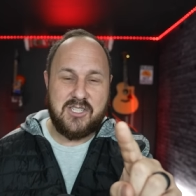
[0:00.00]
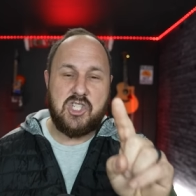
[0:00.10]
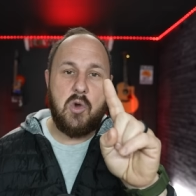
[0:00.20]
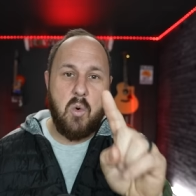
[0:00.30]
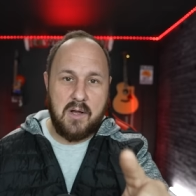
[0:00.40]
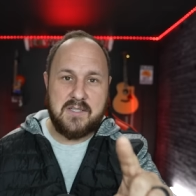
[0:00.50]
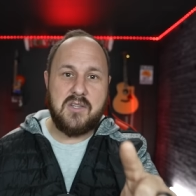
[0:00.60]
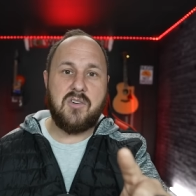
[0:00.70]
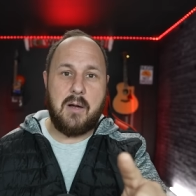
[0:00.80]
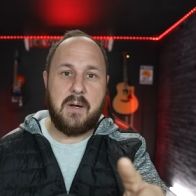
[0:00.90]
She wants
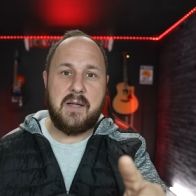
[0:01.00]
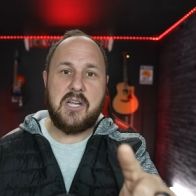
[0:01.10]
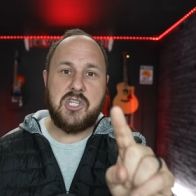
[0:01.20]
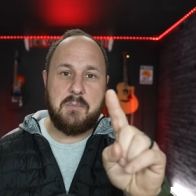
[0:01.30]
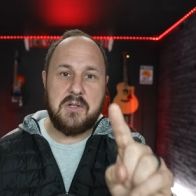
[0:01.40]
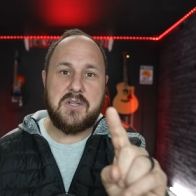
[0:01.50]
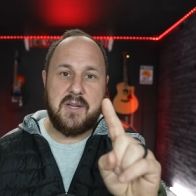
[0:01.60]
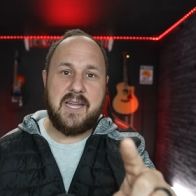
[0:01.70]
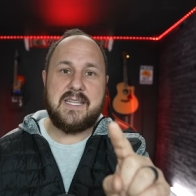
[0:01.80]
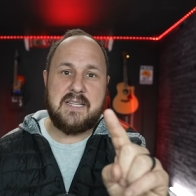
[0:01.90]
the drama and she puts her
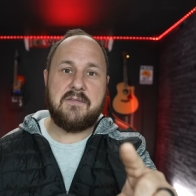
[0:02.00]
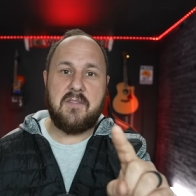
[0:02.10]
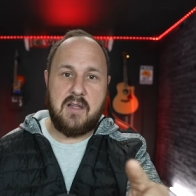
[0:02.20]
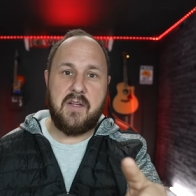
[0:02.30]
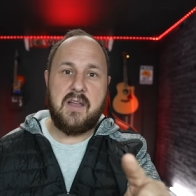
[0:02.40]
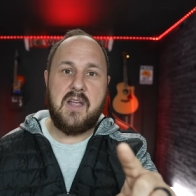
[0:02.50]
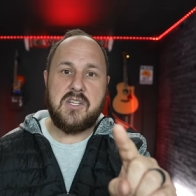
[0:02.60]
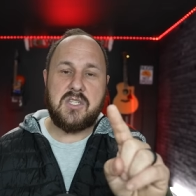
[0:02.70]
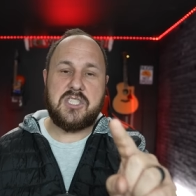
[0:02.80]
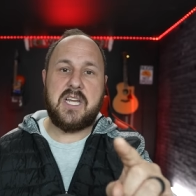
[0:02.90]
kids in front of it
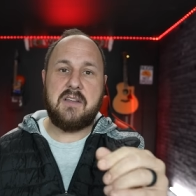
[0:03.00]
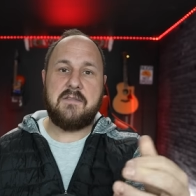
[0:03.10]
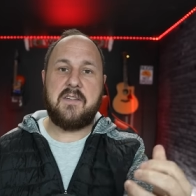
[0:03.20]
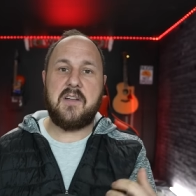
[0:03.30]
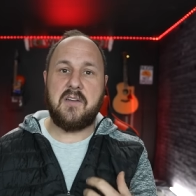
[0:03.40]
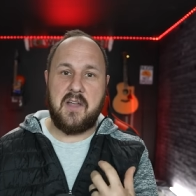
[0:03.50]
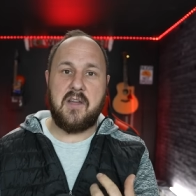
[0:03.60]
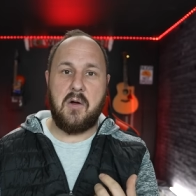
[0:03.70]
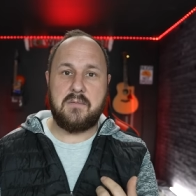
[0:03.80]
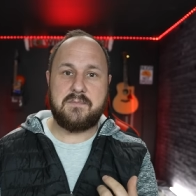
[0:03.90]
so she can feed her
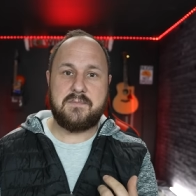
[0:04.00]
ego.